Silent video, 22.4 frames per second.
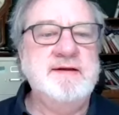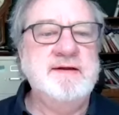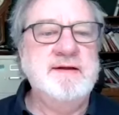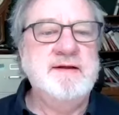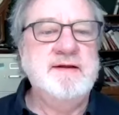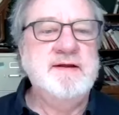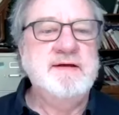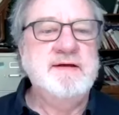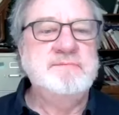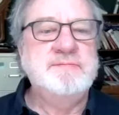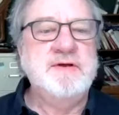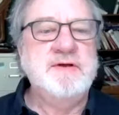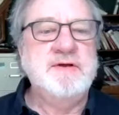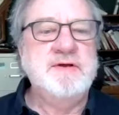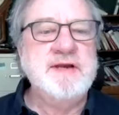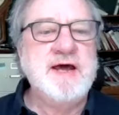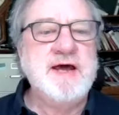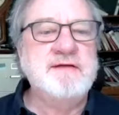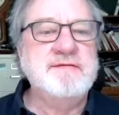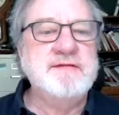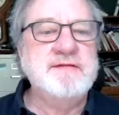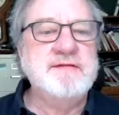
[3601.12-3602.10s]
But now that he's
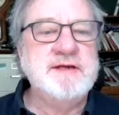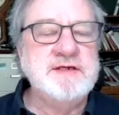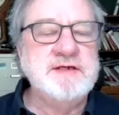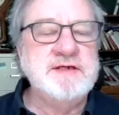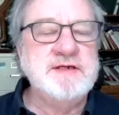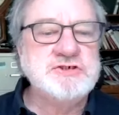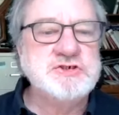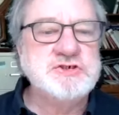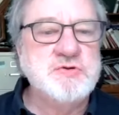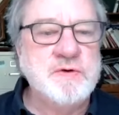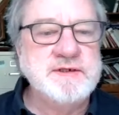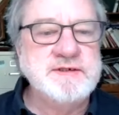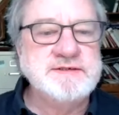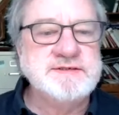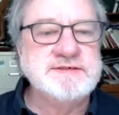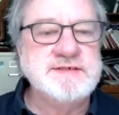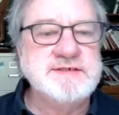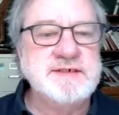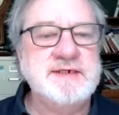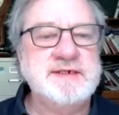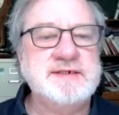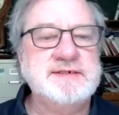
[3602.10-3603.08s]

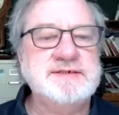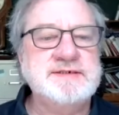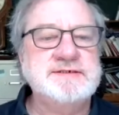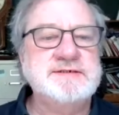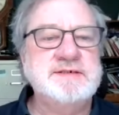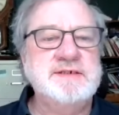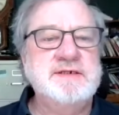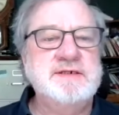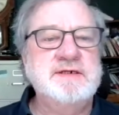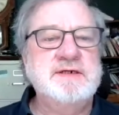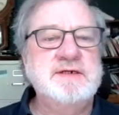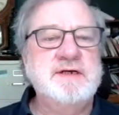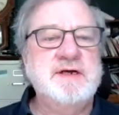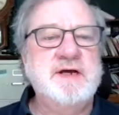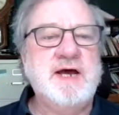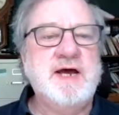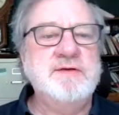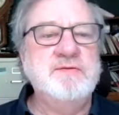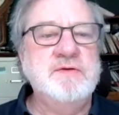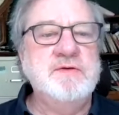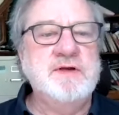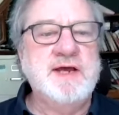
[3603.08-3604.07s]
26, I
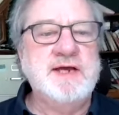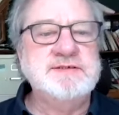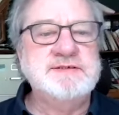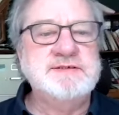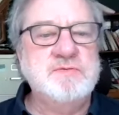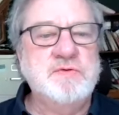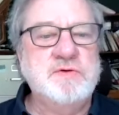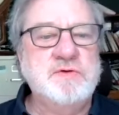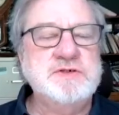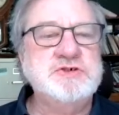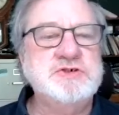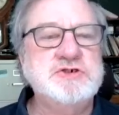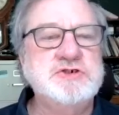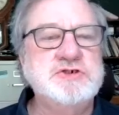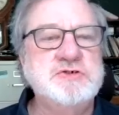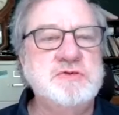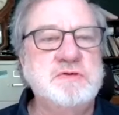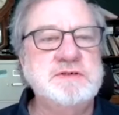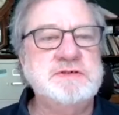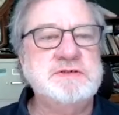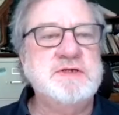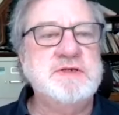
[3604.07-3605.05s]
realize what a
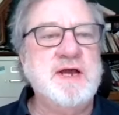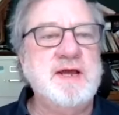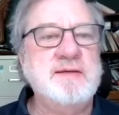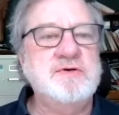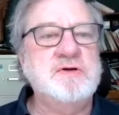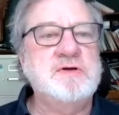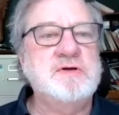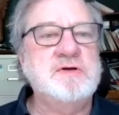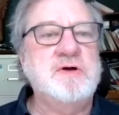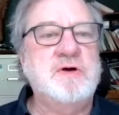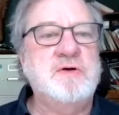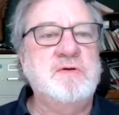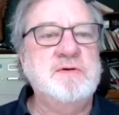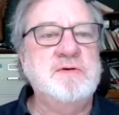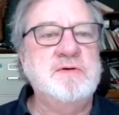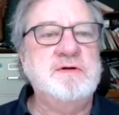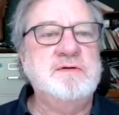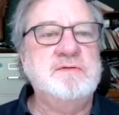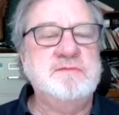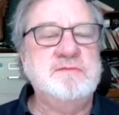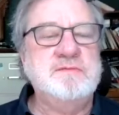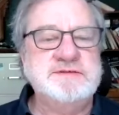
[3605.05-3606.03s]
short time
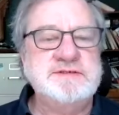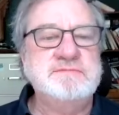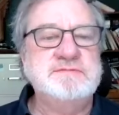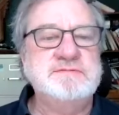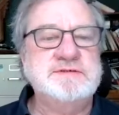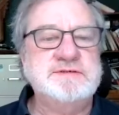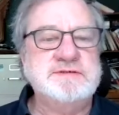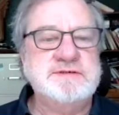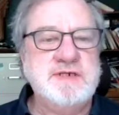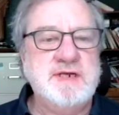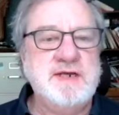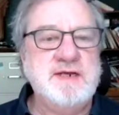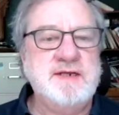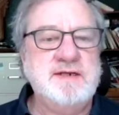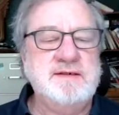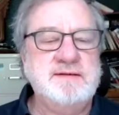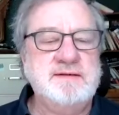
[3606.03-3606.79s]
ago he was 10.